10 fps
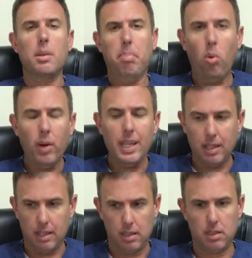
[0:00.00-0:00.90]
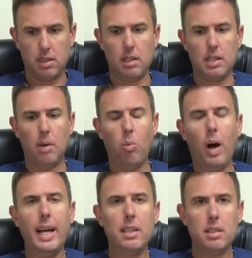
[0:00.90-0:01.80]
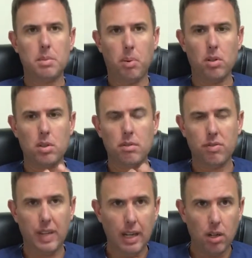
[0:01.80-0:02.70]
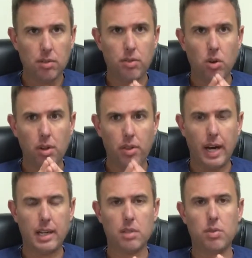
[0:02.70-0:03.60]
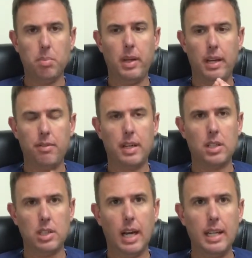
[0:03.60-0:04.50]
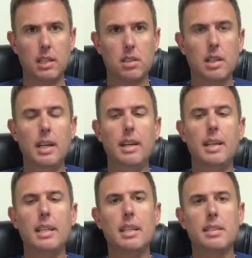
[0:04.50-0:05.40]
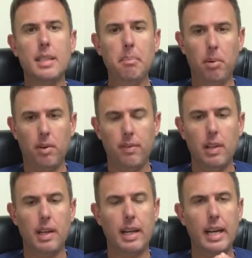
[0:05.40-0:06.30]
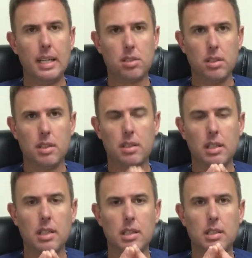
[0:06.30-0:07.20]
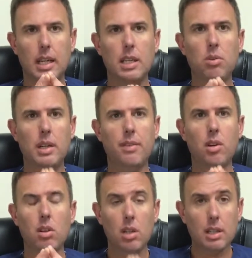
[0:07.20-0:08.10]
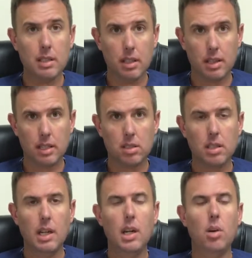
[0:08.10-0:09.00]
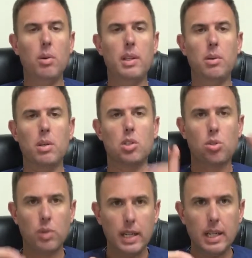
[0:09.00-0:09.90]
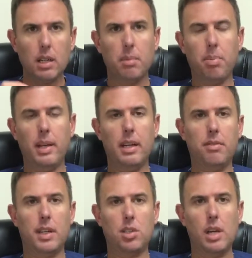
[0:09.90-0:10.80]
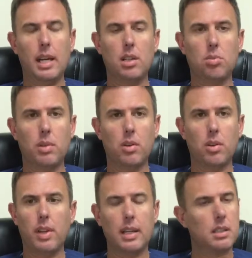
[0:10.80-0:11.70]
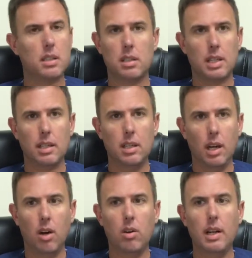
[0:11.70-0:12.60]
the point is that why has this person failed for orthotics for plantar fasciitis? And it's simple. And I asked her this. I said, has anyone ever looked at this when they were treating your plantar fasciitis with orthotics? And said, no.